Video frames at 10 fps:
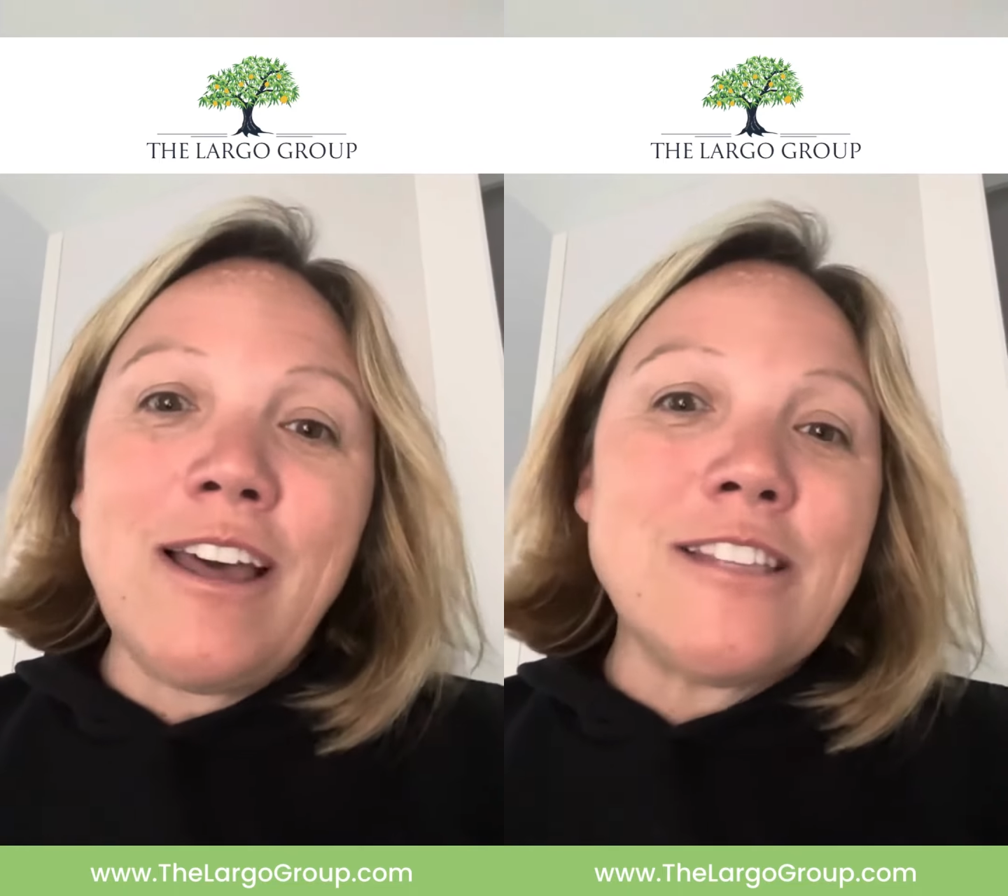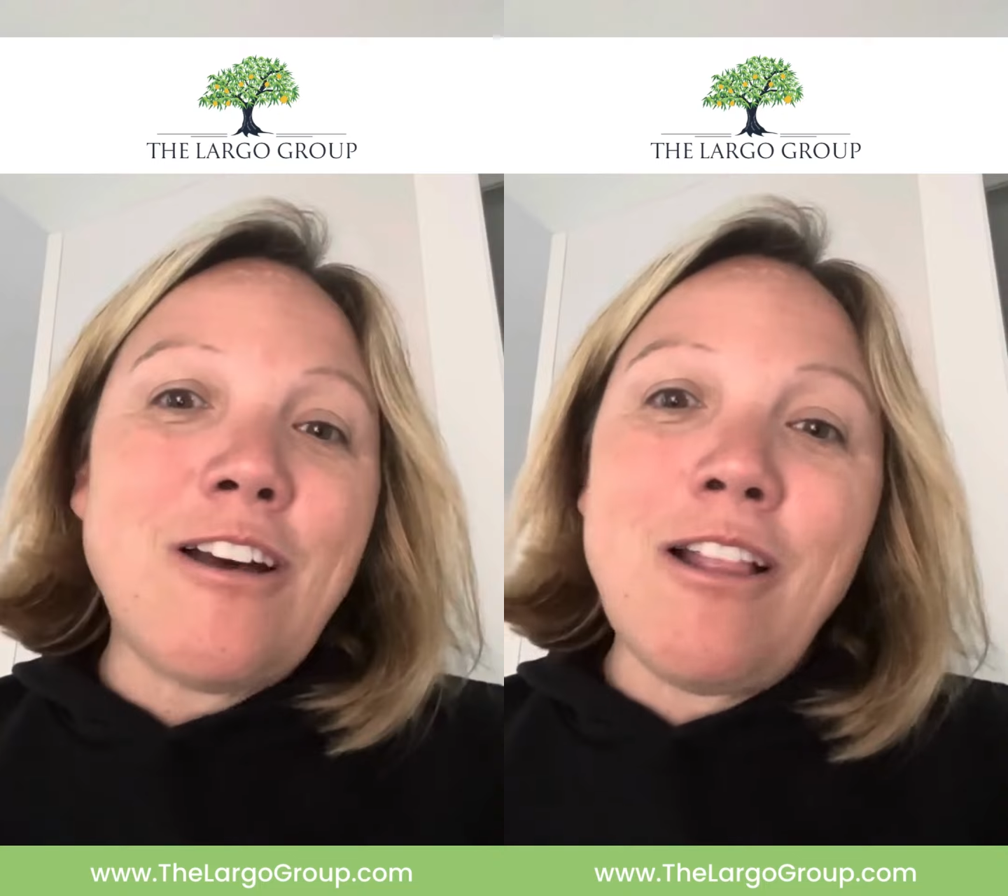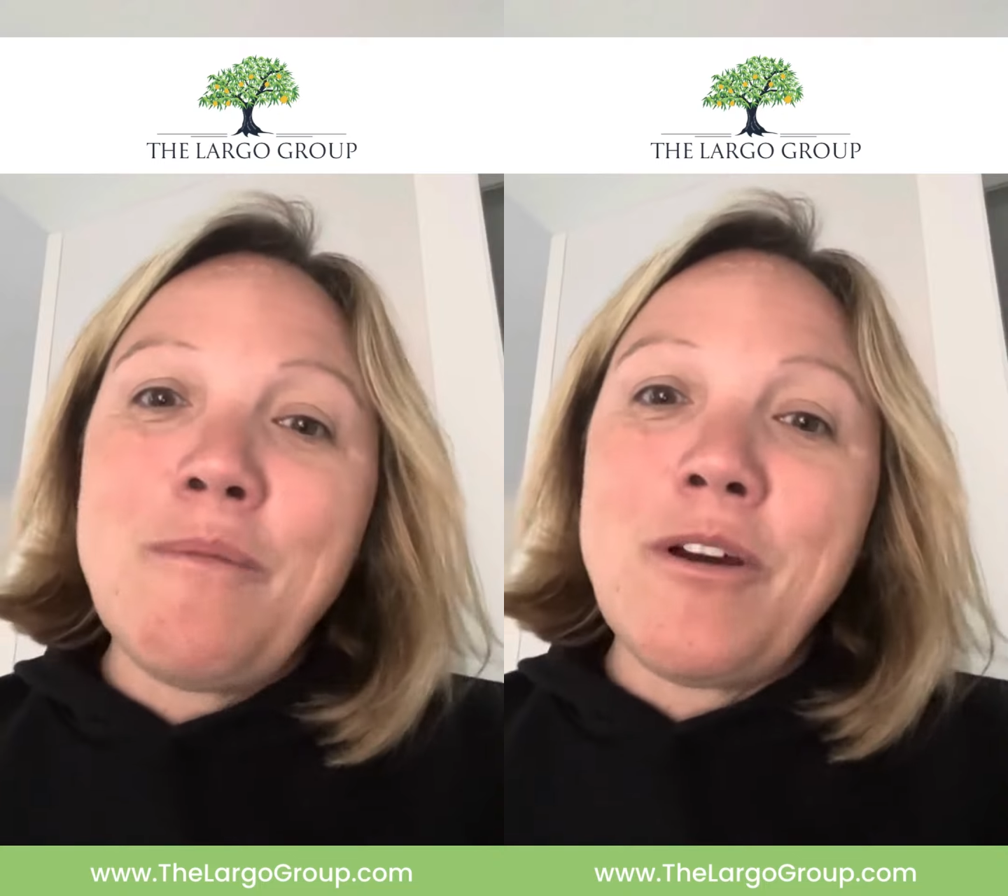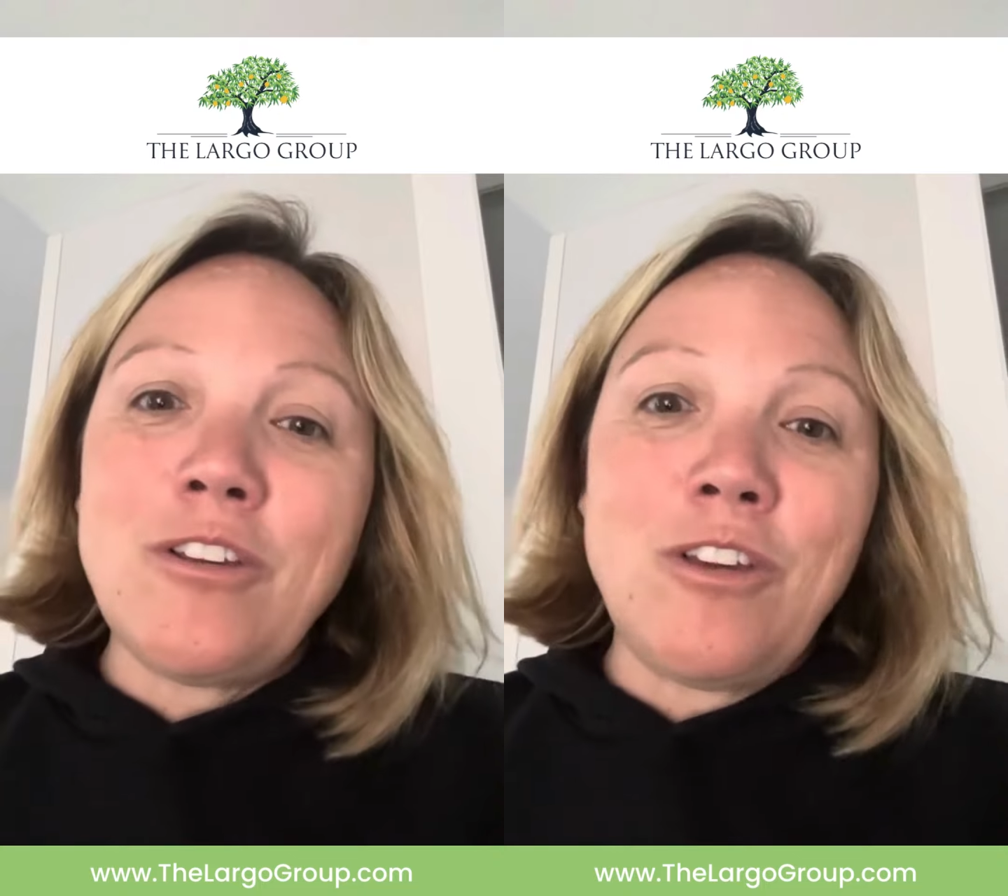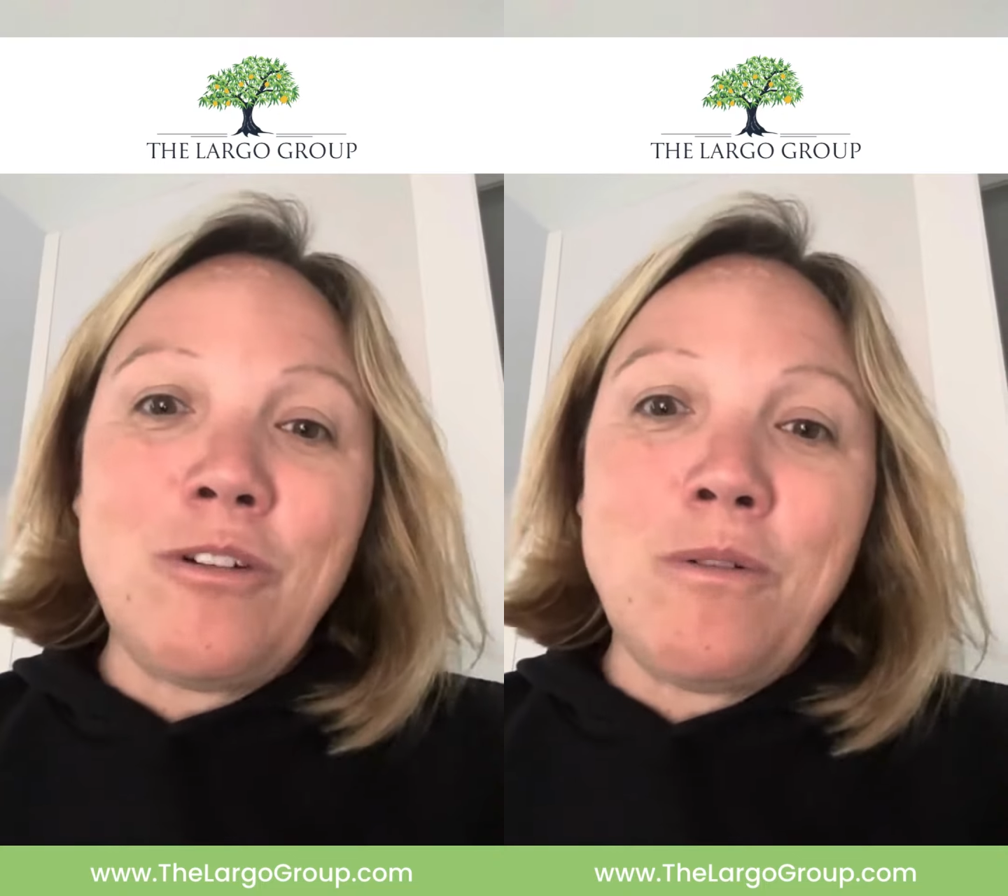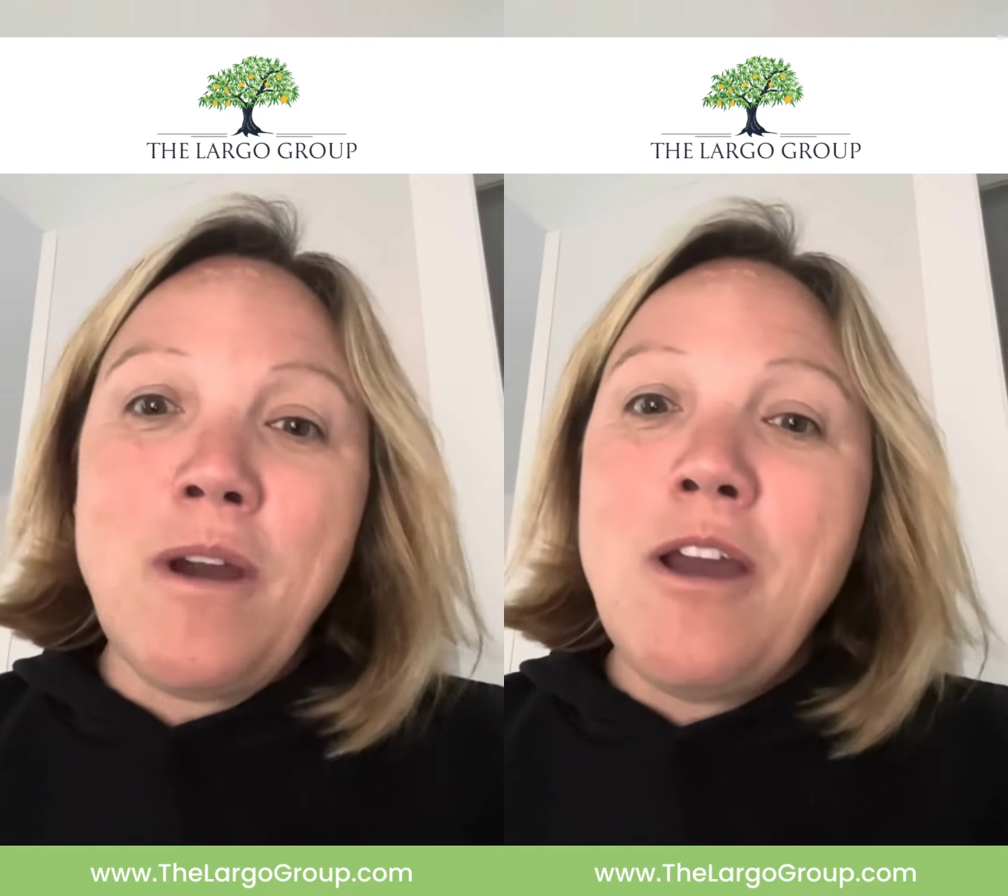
It's all about you.